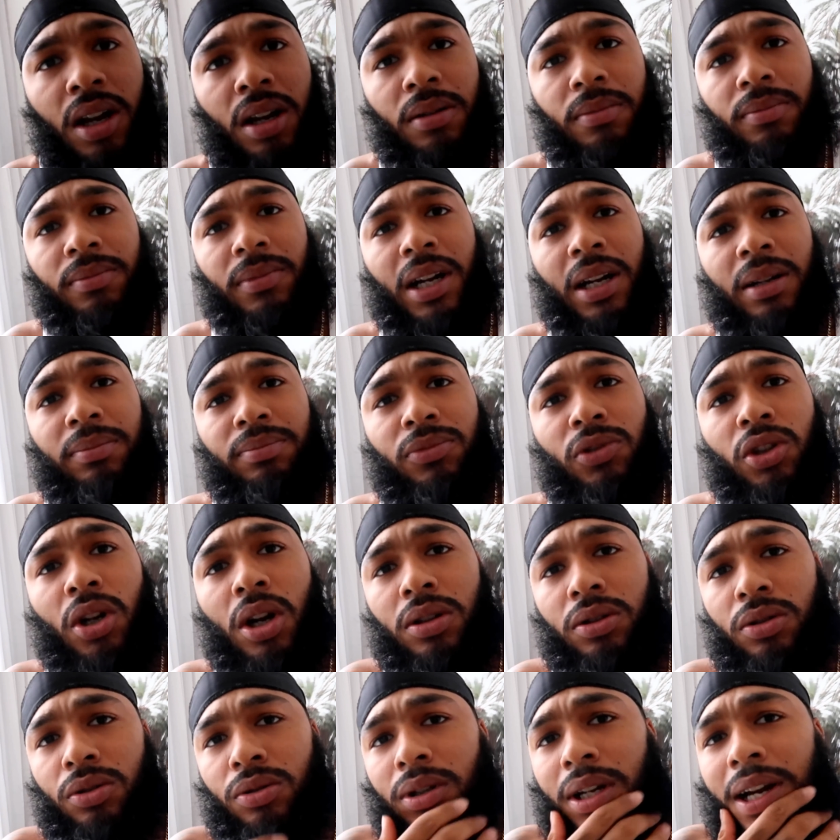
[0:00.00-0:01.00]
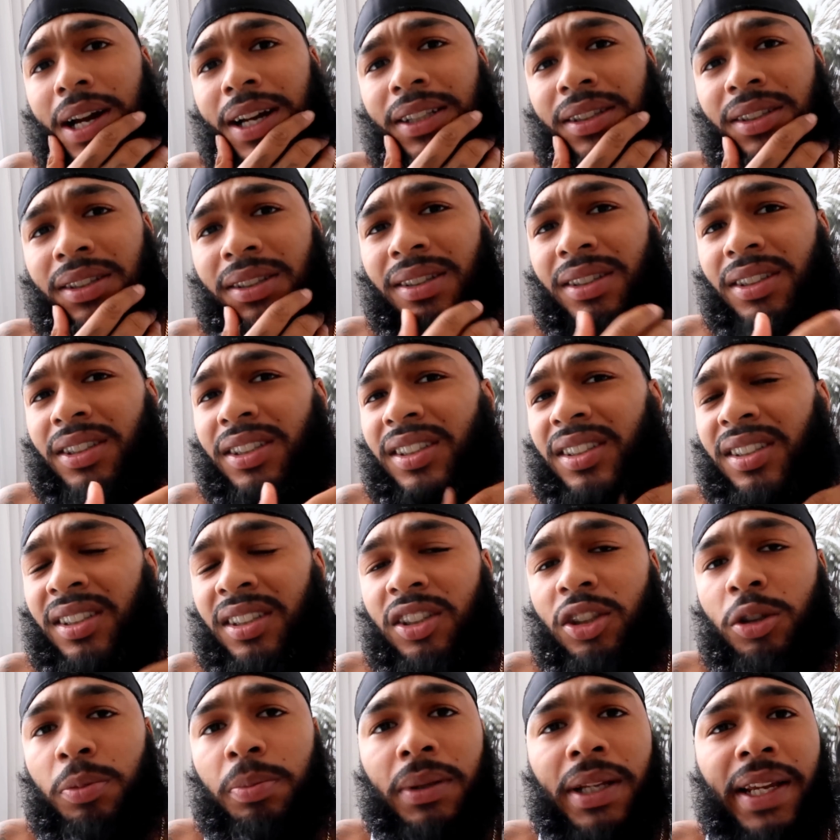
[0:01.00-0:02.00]
Um, I'm talking to you guys just
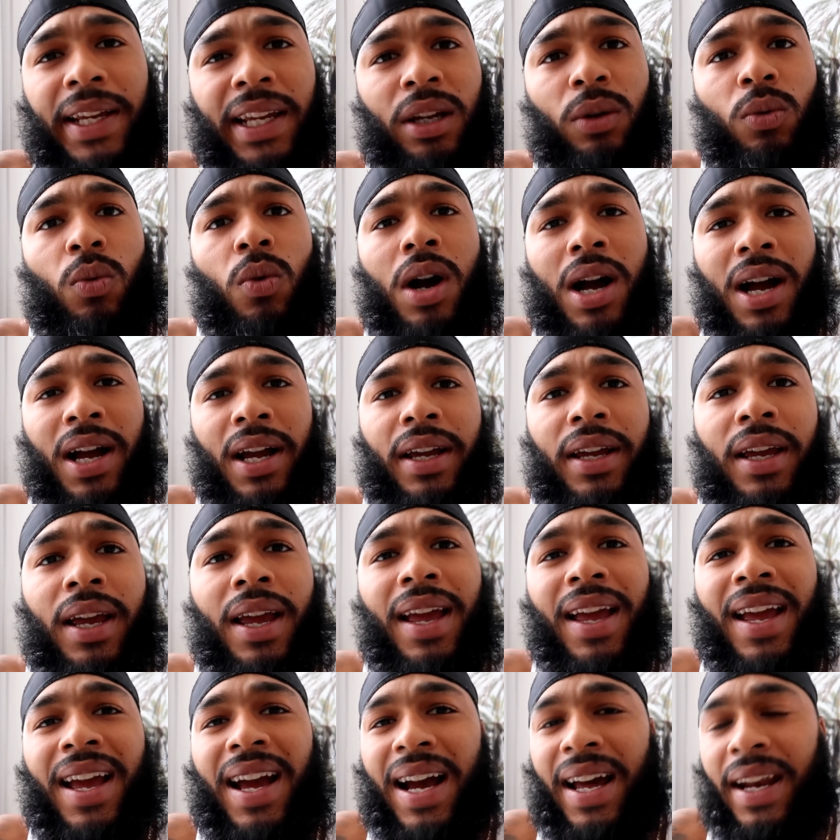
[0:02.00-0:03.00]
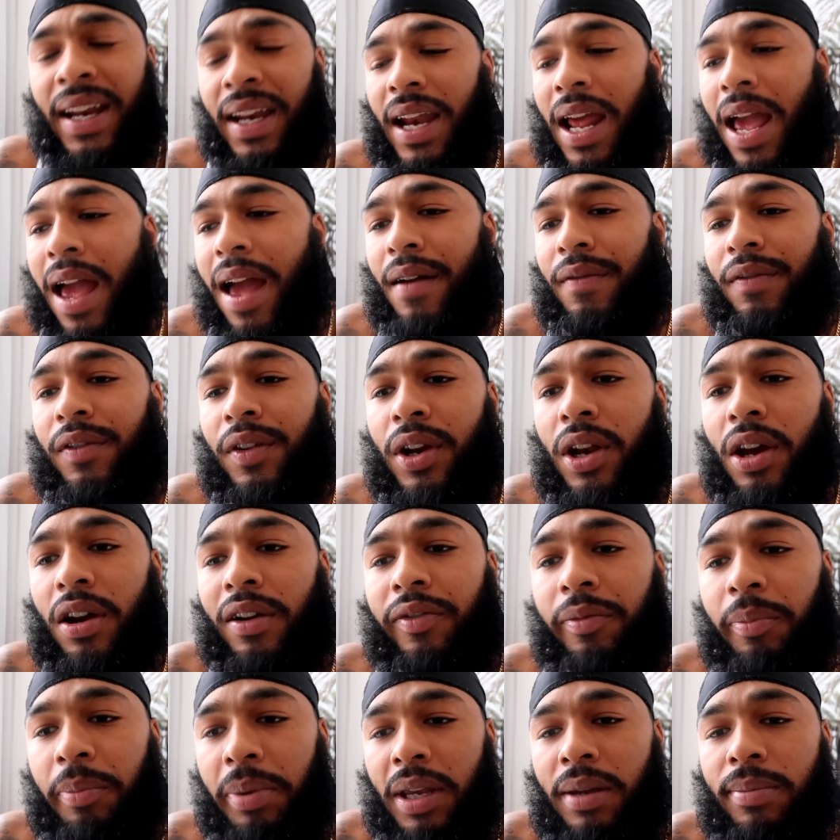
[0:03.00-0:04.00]
explain why I didn't have
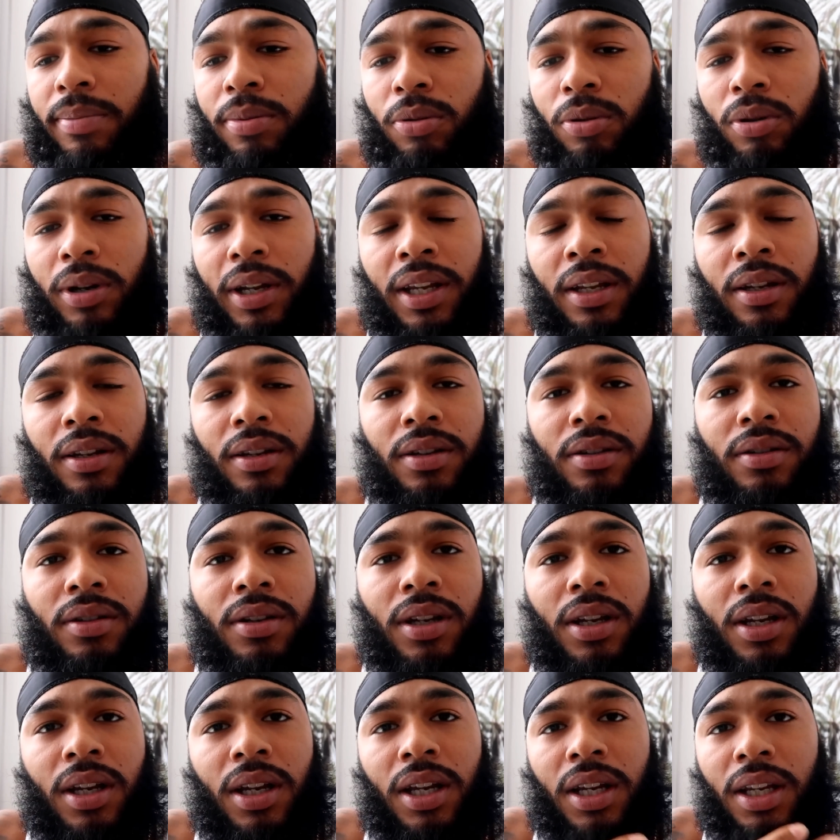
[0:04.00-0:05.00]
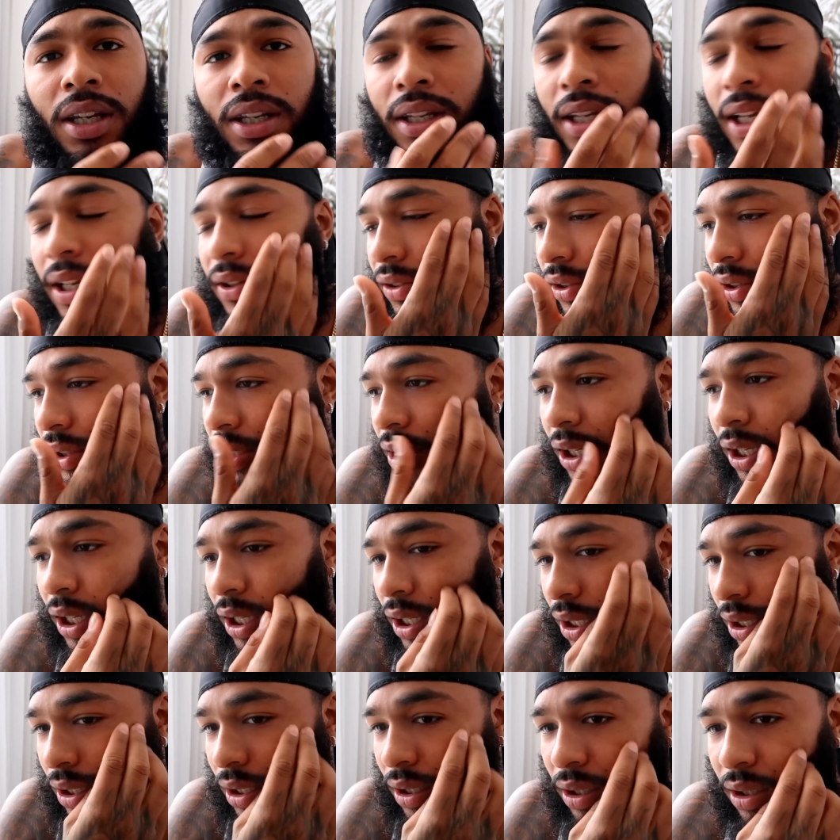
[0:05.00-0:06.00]
enough people in yes
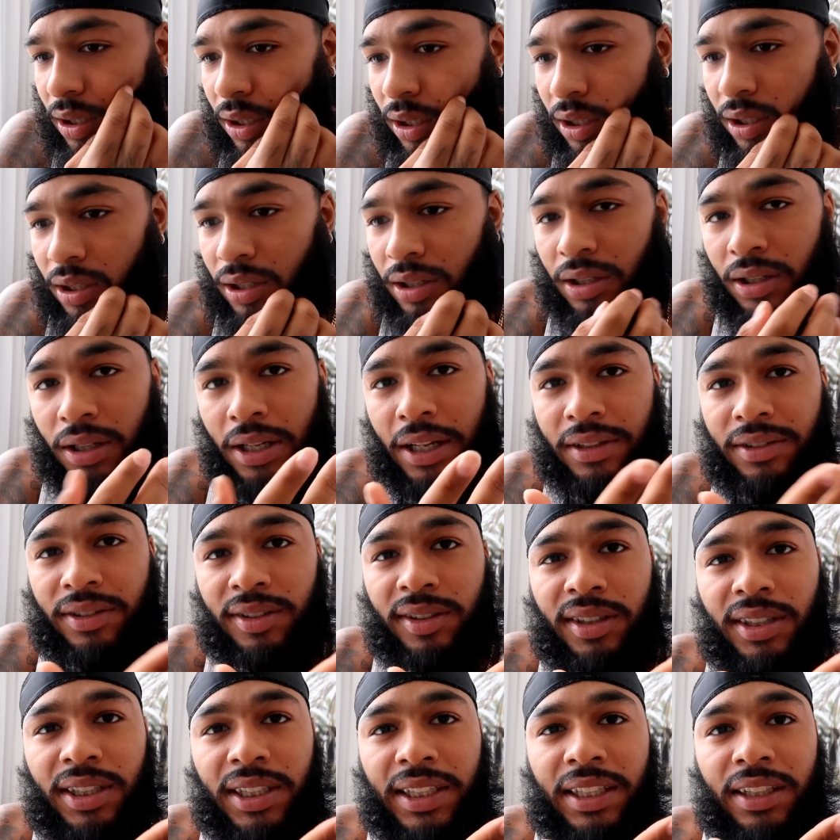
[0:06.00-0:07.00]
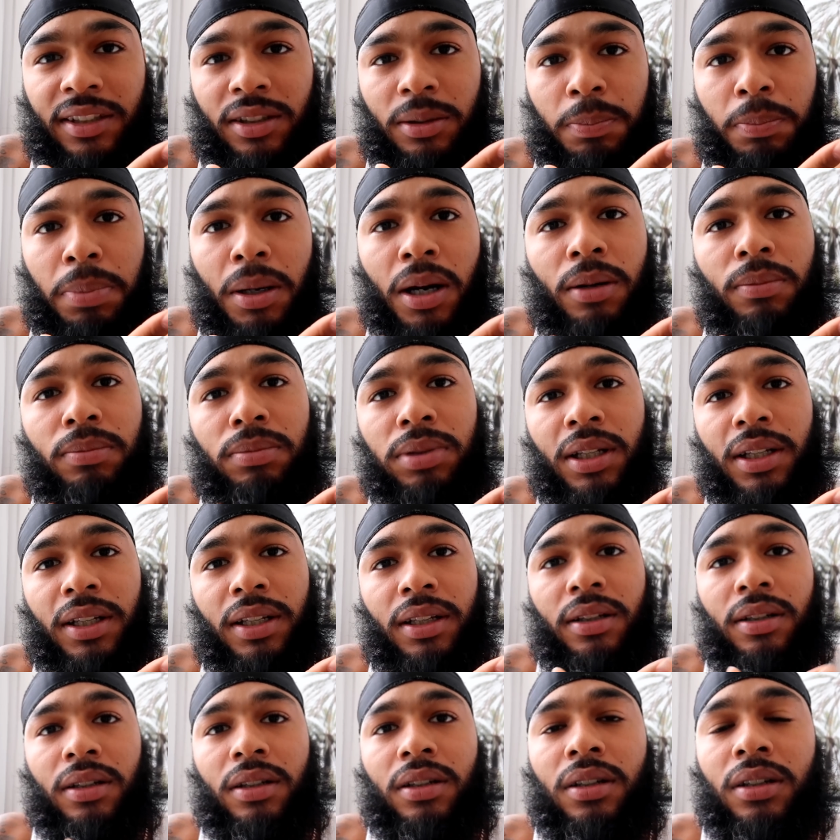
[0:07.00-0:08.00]
in yesterday's
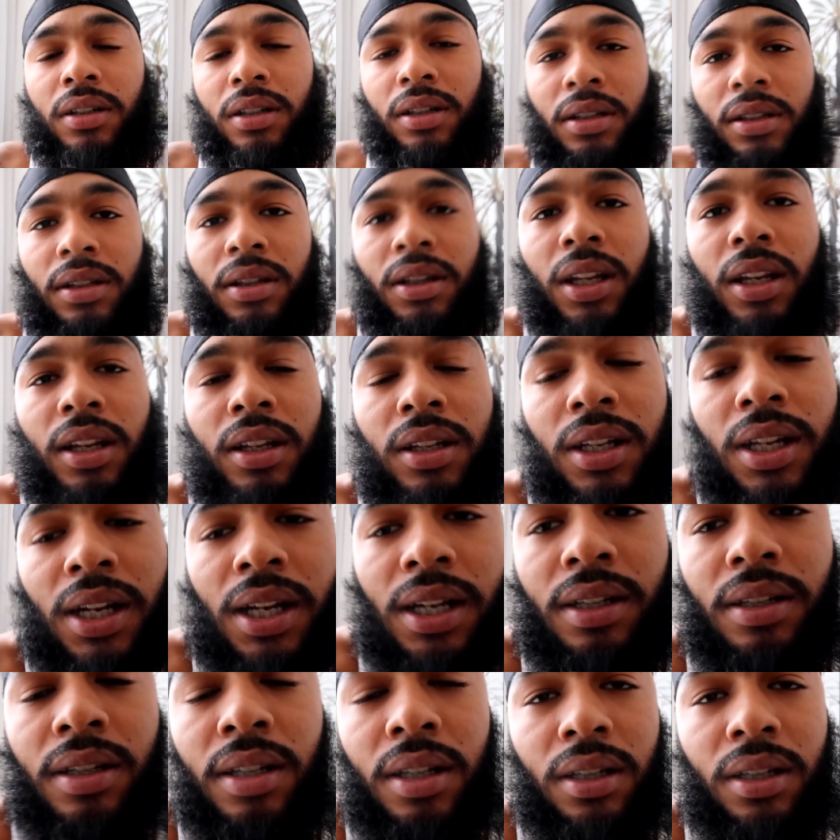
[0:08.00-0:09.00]
public uh, thing that I